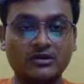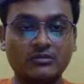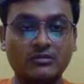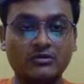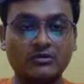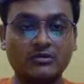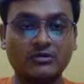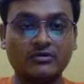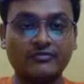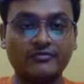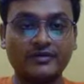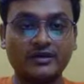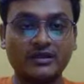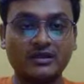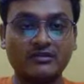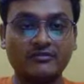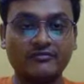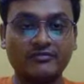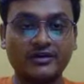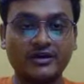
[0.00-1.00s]
Nabokov
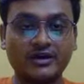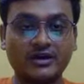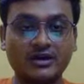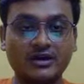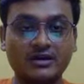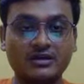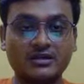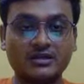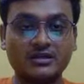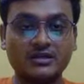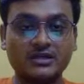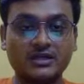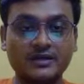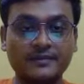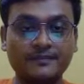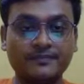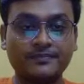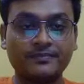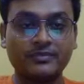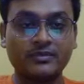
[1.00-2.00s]
pale fire,
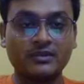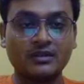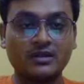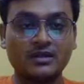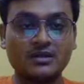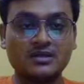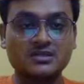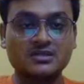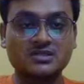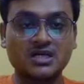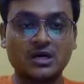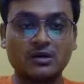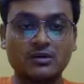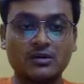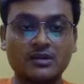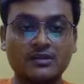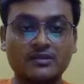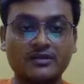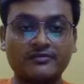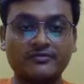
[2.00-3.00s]

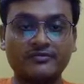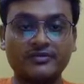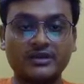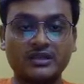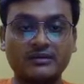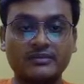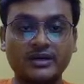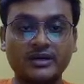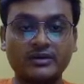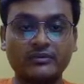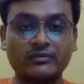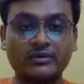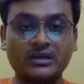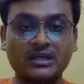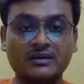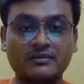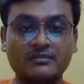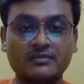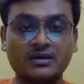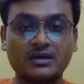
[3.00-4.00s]
Sound and the Fury by
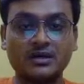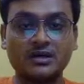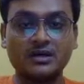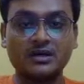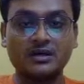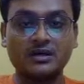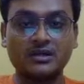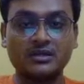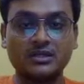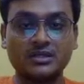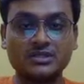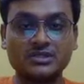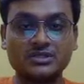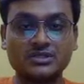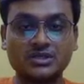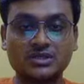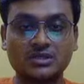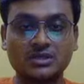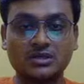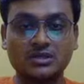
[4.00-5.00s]
William, that
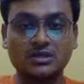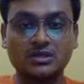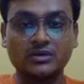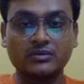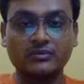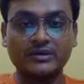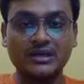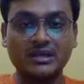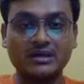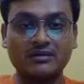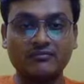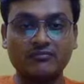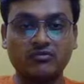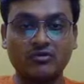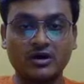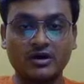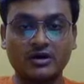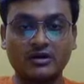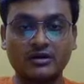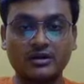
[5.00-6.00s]
is William
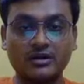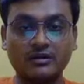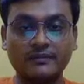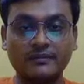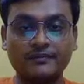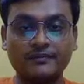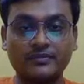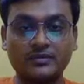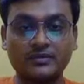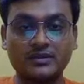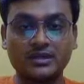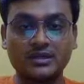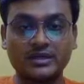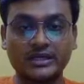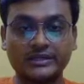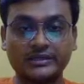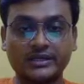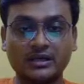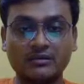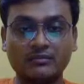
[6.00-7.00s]
Faulkner,
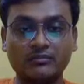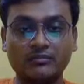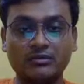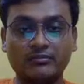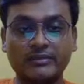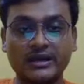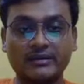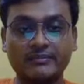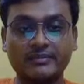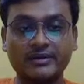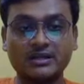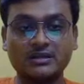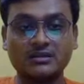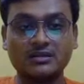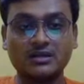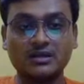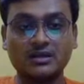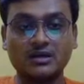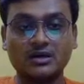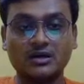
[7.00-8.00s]
title Macbeth.
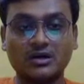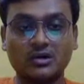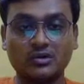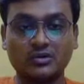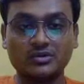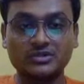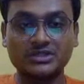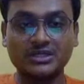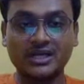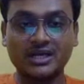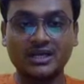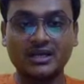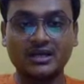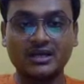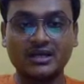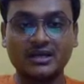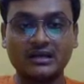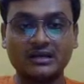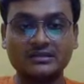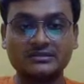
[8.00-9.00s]

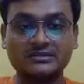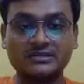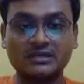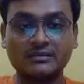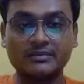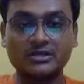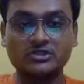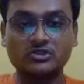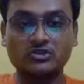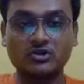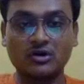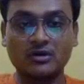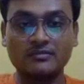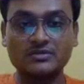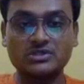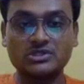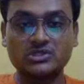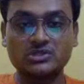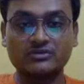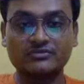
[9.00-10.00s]
Rosenken Guildenstern by
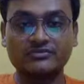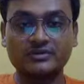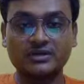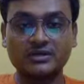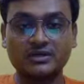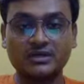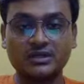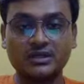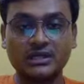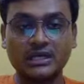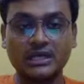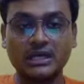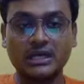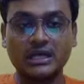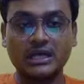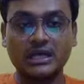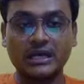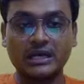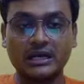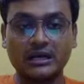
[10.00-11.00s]
Tom Stoppard,
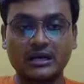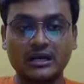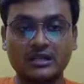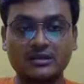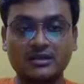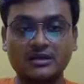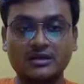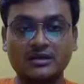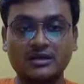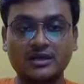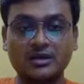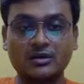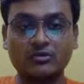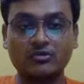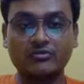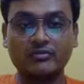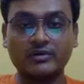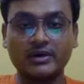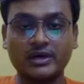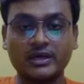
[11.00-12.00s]
and Under the
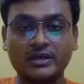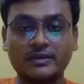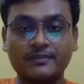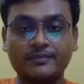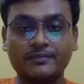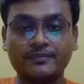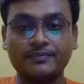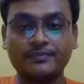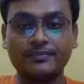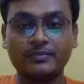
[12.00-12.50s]
Greenwood by